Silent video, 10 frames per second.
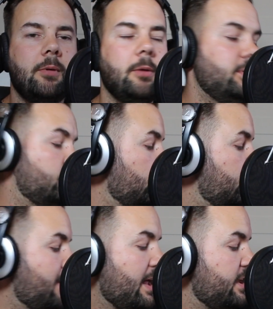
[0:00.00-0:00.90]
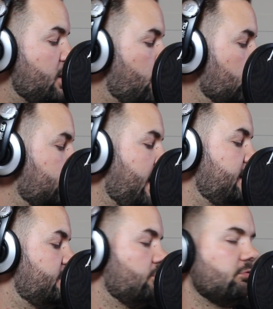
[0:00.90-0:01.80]
I'm going to be talking about the
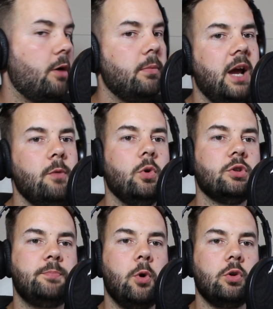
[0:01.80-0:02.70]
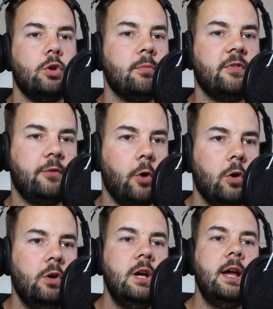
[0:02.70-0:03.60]
Realmgate Wars book number
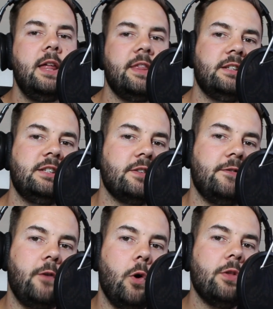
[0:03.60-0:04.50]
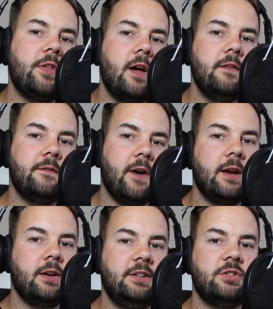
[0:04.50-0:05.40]
4. This is the fourth and
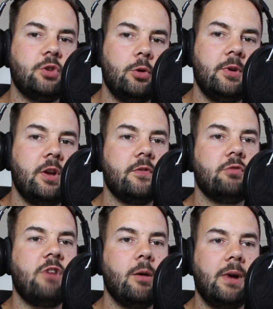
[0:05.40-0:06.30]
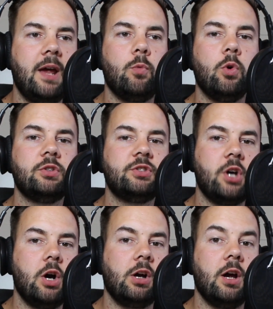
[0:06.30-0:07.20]
final installment of the Realmgate Wars
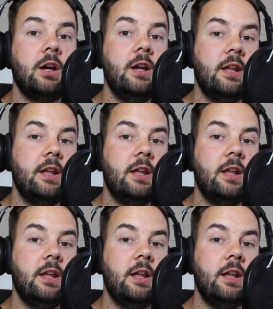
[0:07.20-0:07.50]
saga.